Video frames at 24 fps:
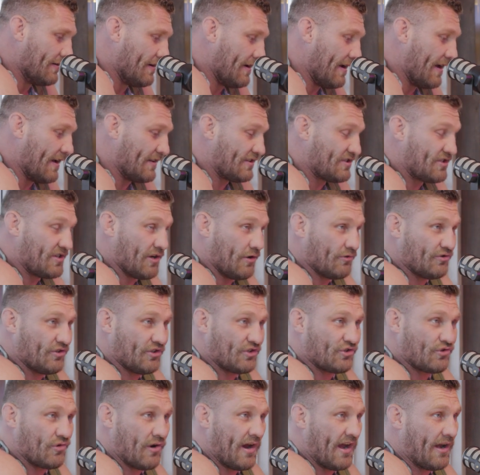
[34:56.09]
And so
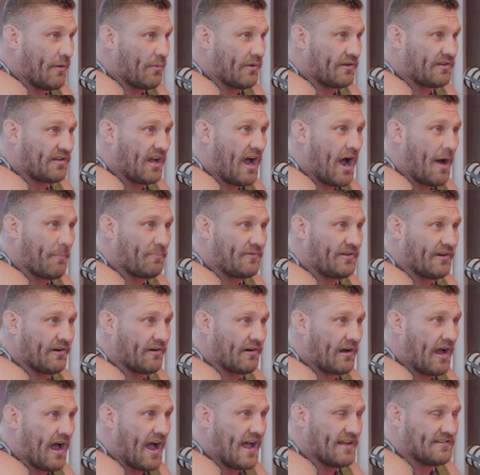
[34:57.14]
just training with top tier
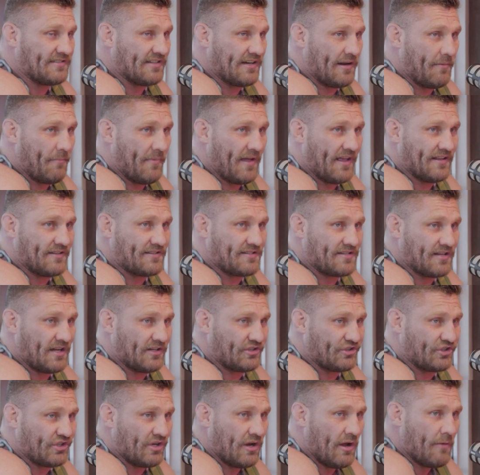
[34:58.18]
guys, and it made
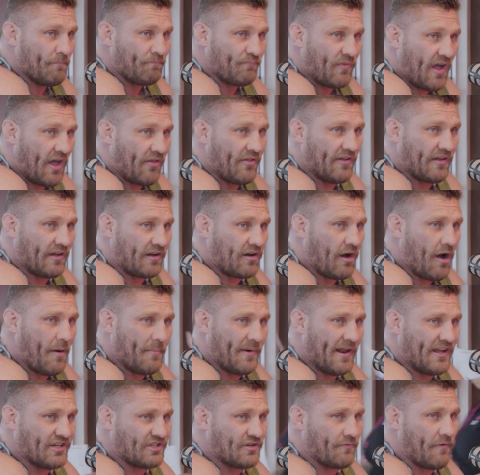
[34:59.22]
such, I think, a
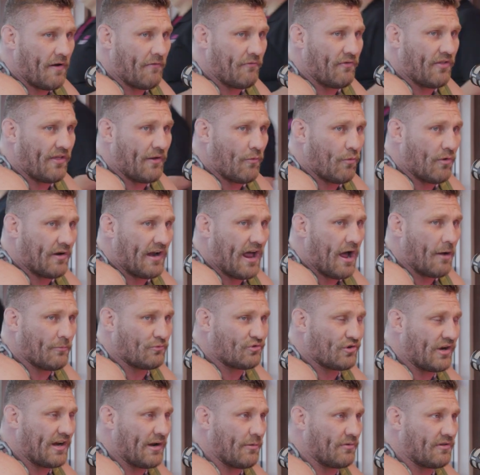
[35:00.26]
combination of everything, where now I'm
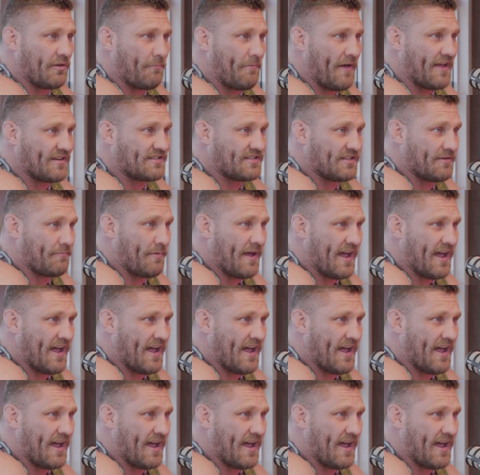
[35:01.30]
training with the best of the